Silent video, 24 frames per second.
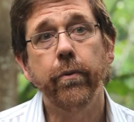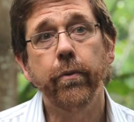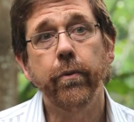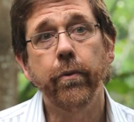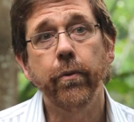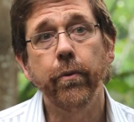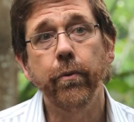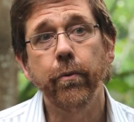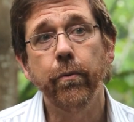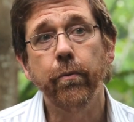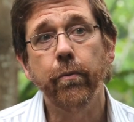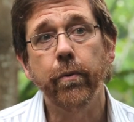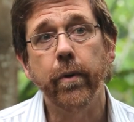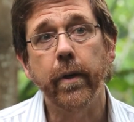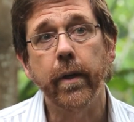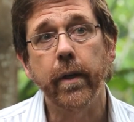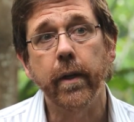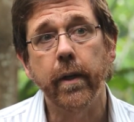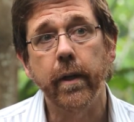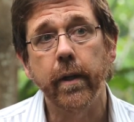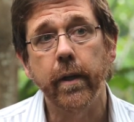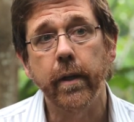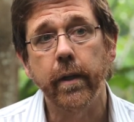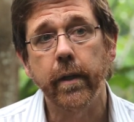to
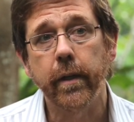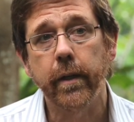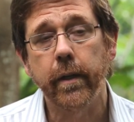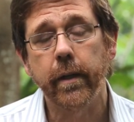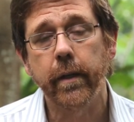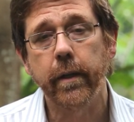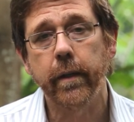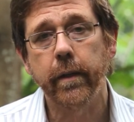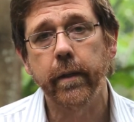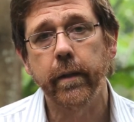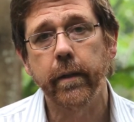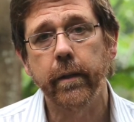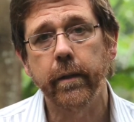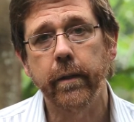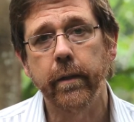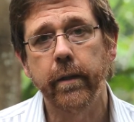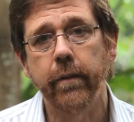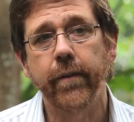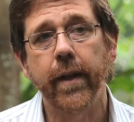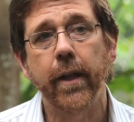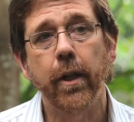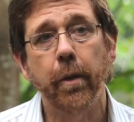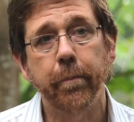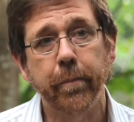uh,
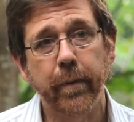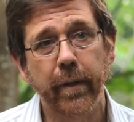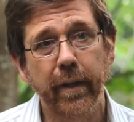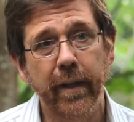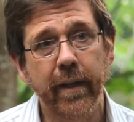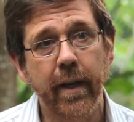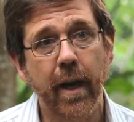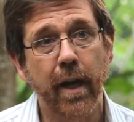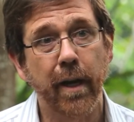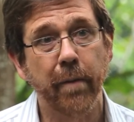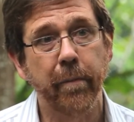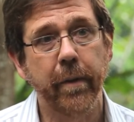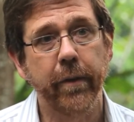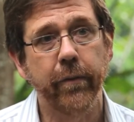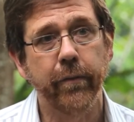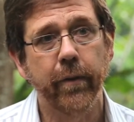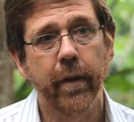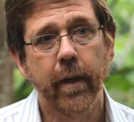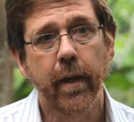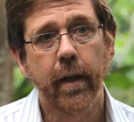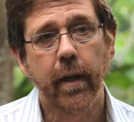developed economies.